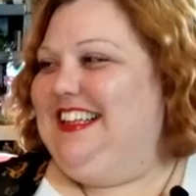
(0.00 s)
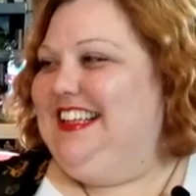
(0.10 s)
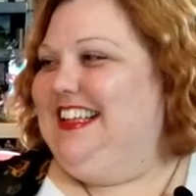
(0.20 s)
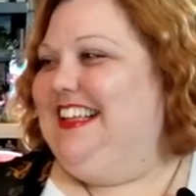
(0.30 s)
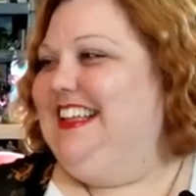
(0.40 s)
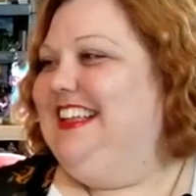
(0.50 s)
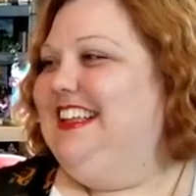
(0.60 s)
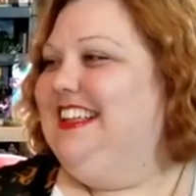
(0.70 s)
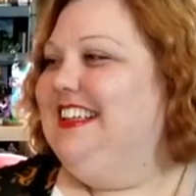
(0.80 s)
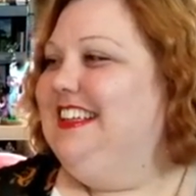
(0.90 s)

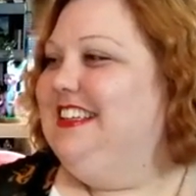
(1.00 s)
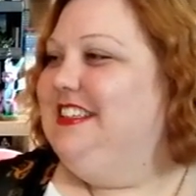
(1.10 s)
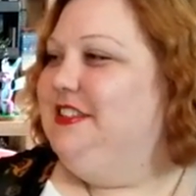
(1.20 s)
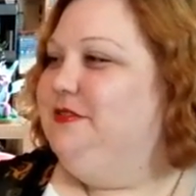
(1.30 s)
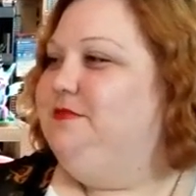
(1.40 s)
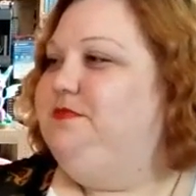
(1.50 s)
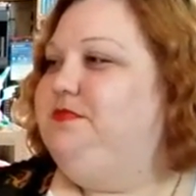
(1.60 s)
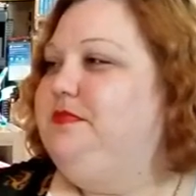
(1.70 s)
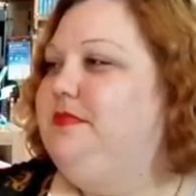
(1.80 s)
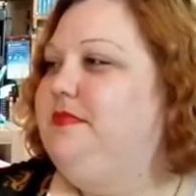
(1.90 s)

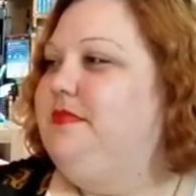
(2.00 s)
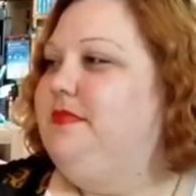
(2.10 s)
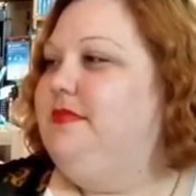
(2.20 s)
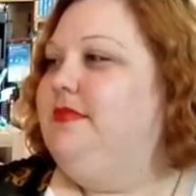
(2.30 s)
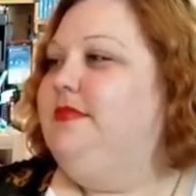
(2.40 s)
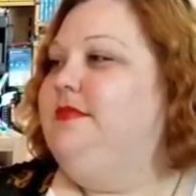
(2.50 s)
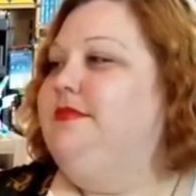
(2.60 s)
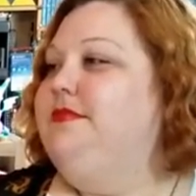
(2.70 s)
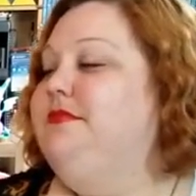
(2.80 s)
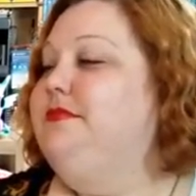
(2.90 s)

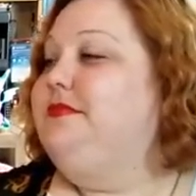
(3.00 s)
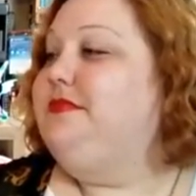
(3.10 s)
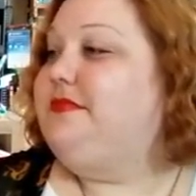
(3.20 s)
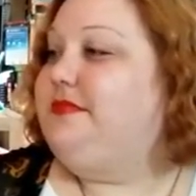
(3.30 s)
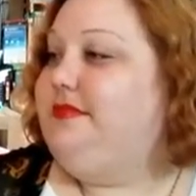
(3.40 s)
[no speech]